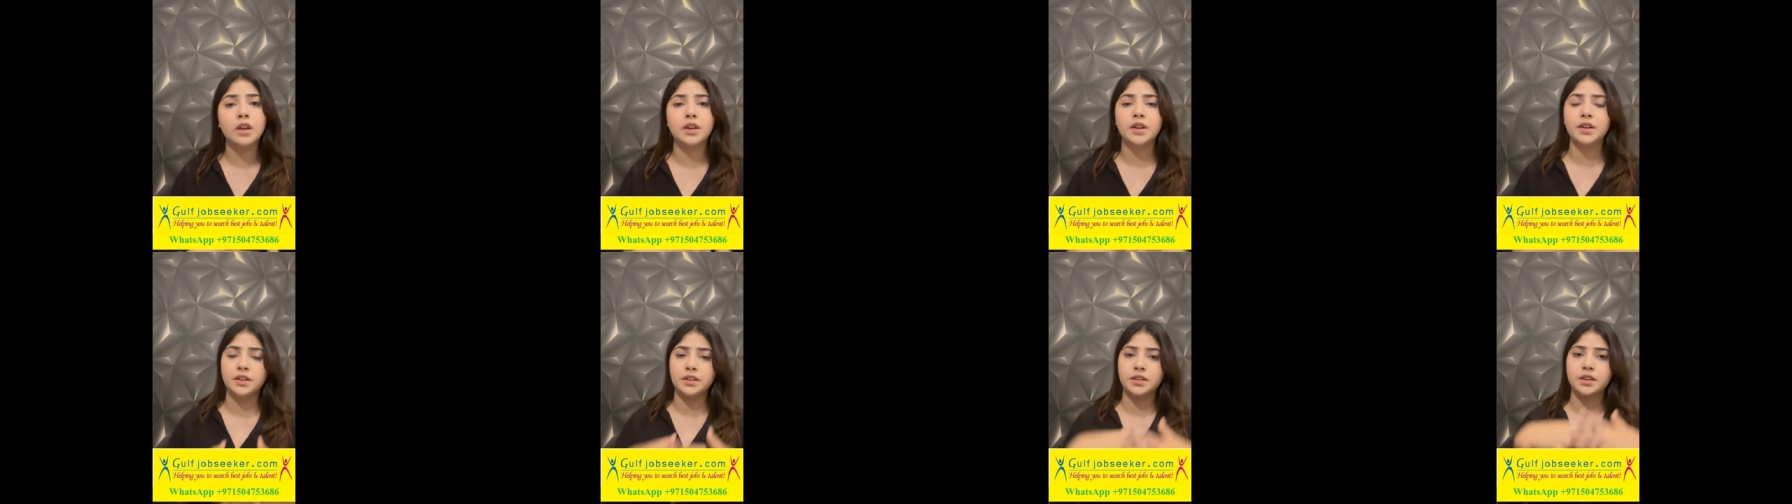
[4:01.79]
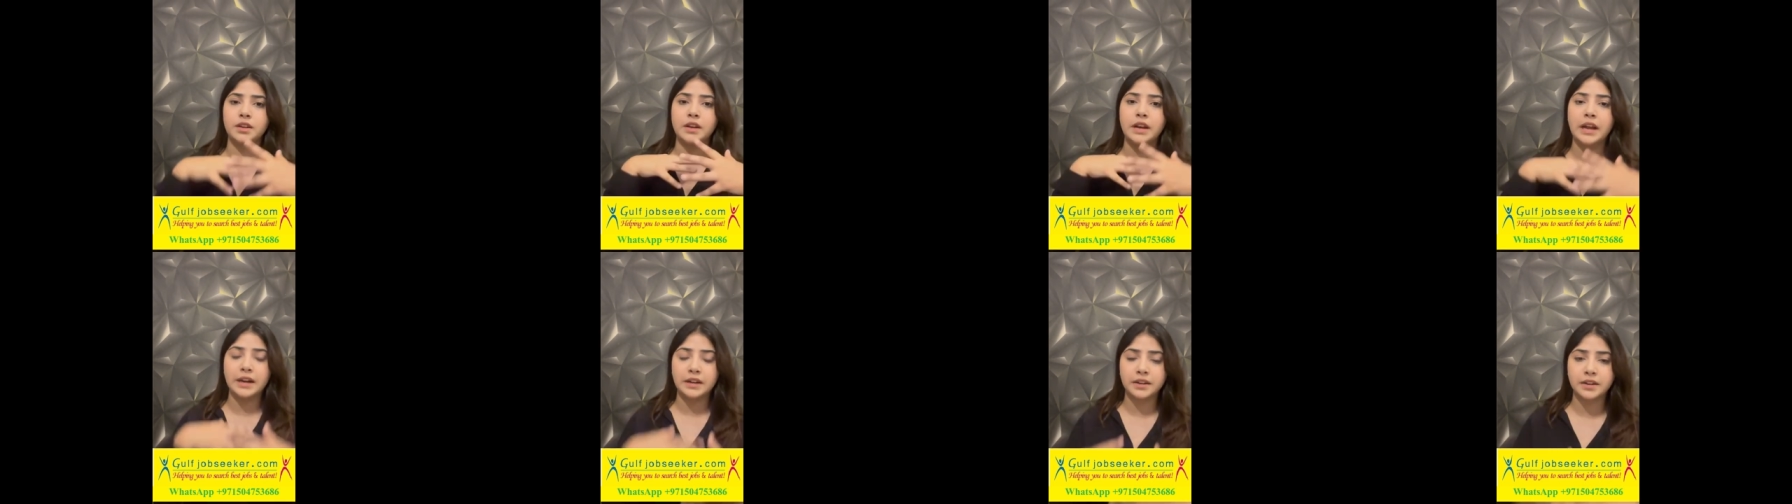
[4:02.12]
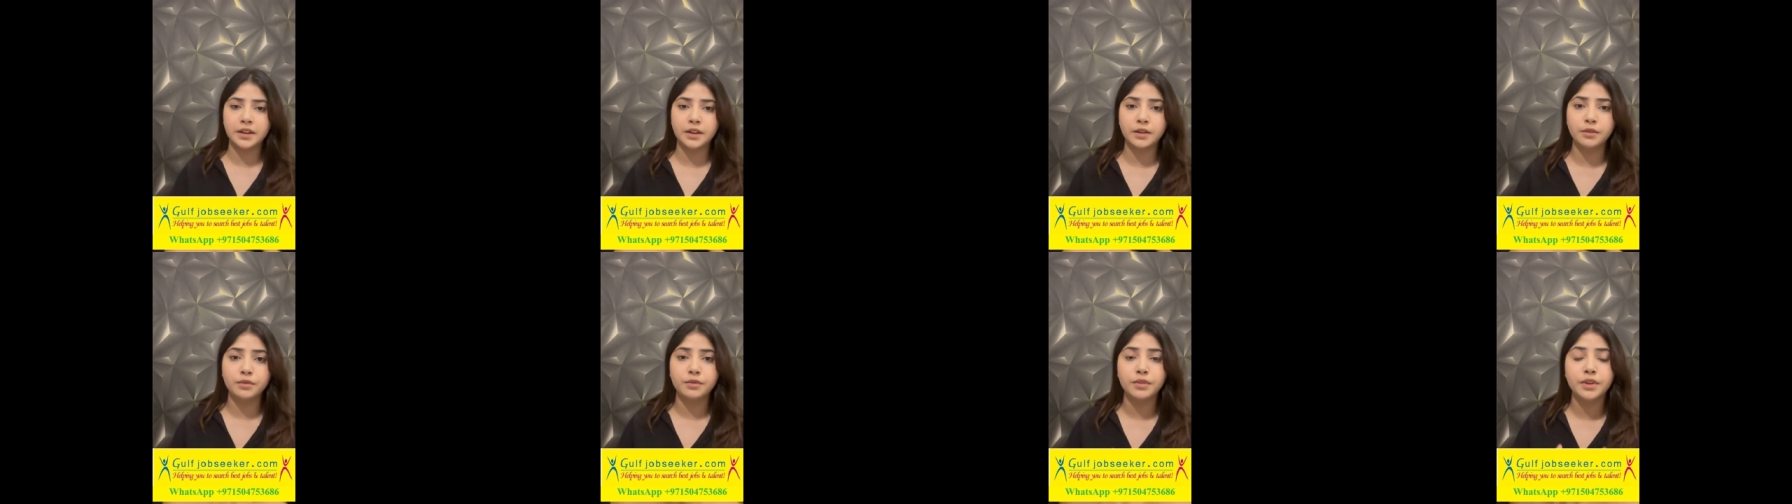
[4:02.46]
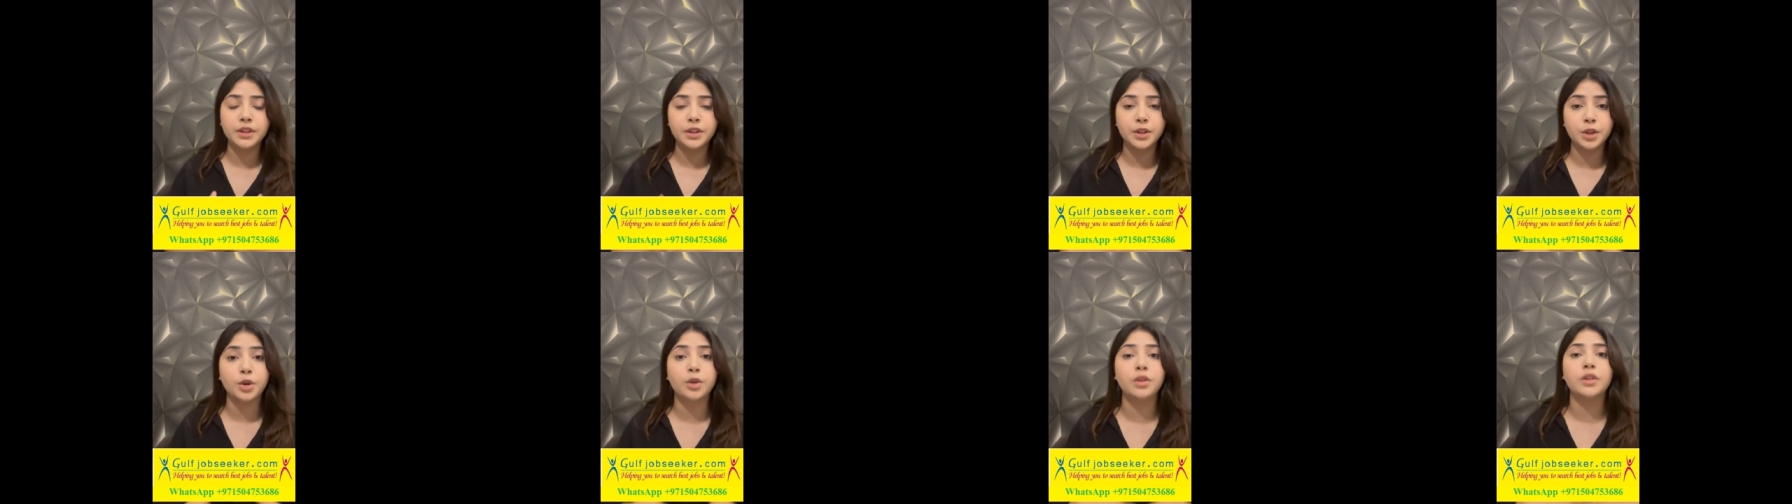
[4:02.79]
interacting
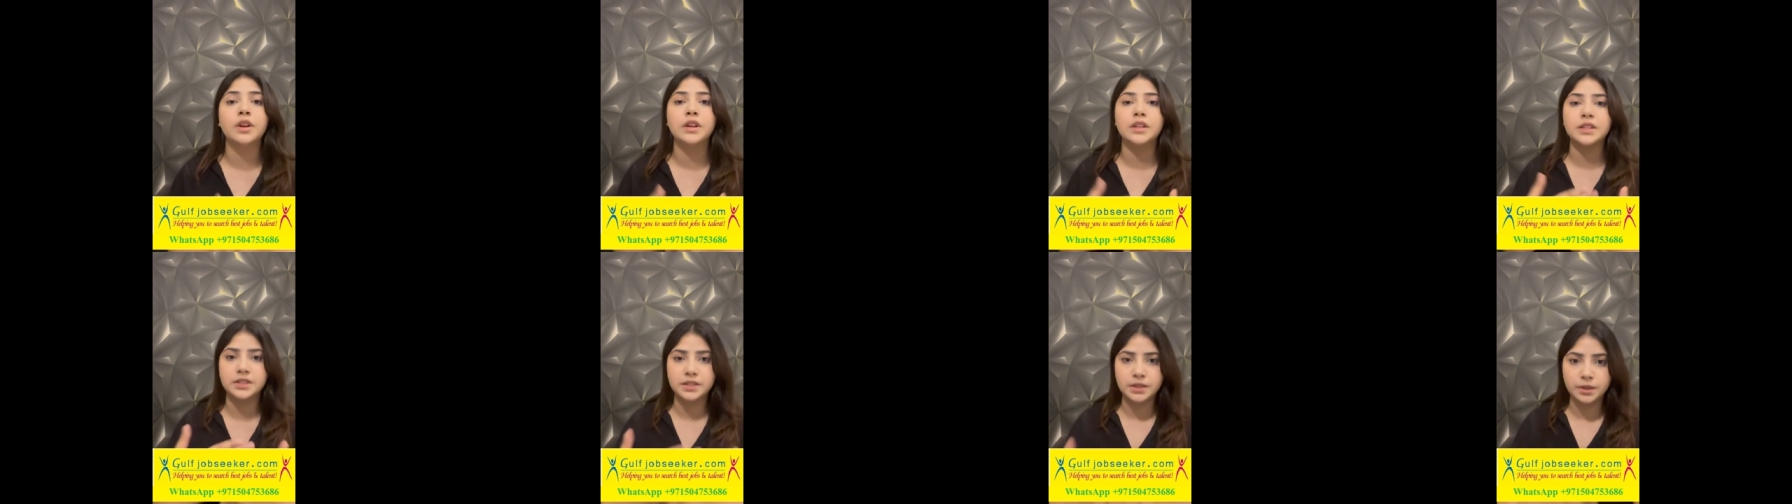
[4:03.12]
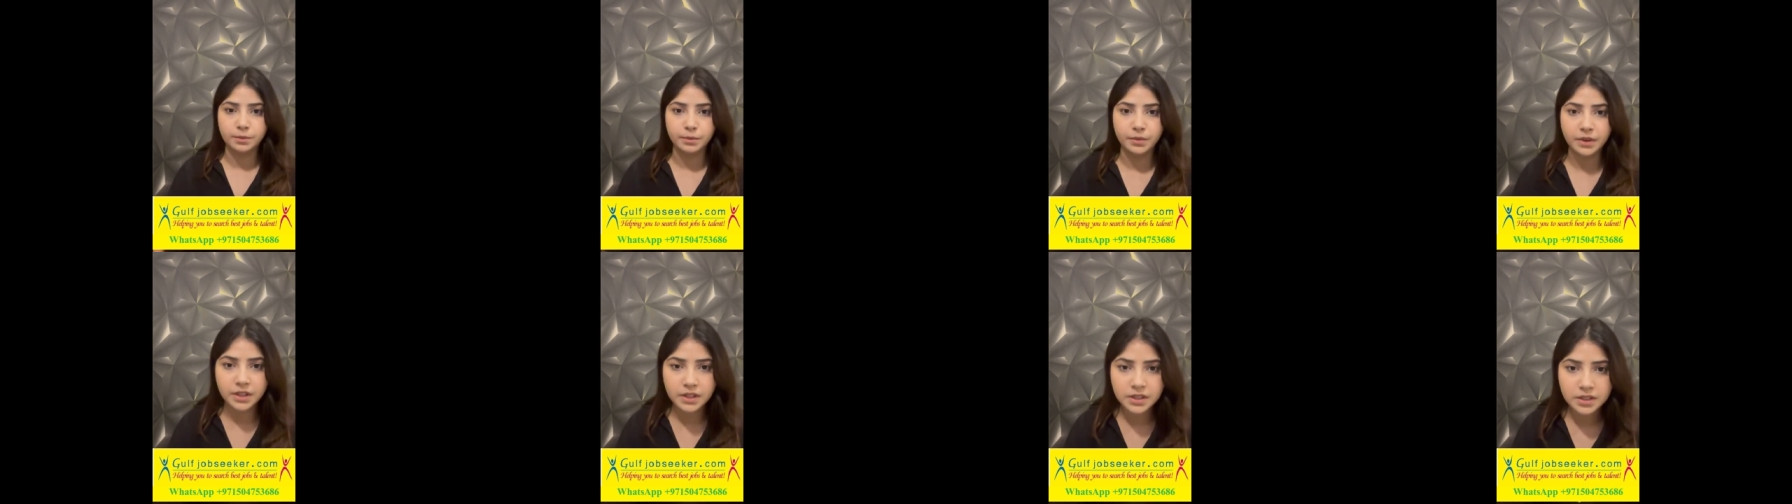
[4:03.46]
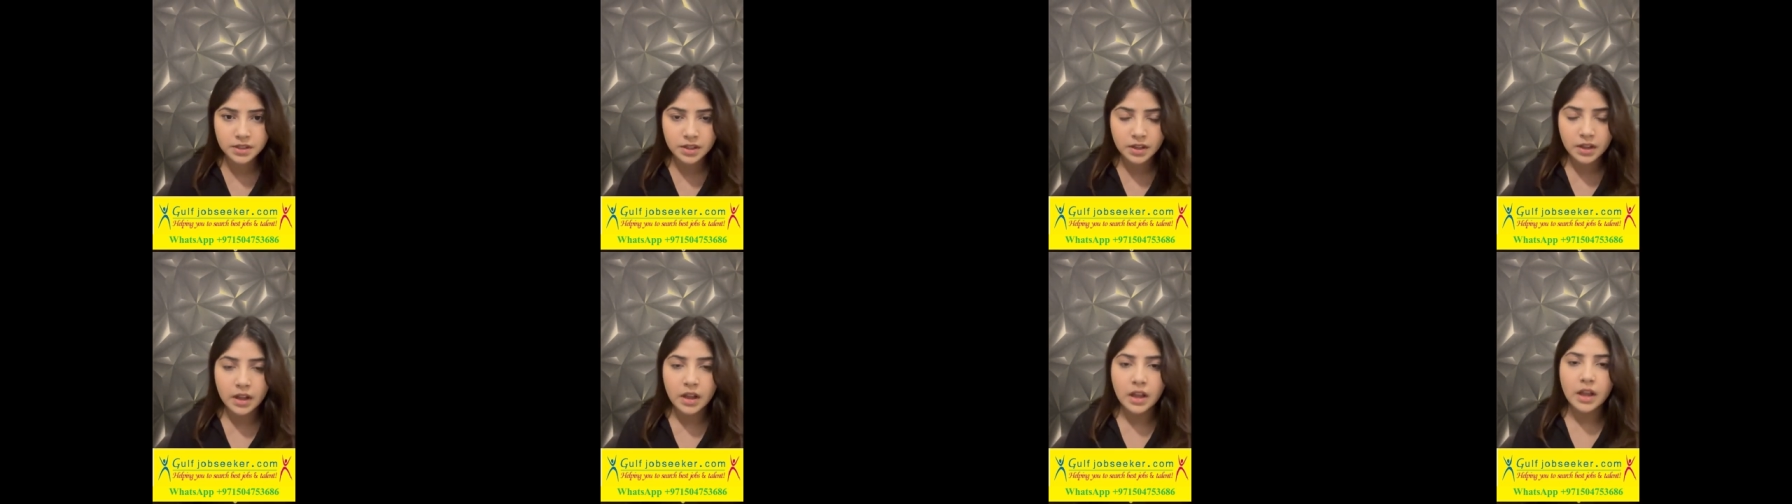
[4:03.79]
with your customers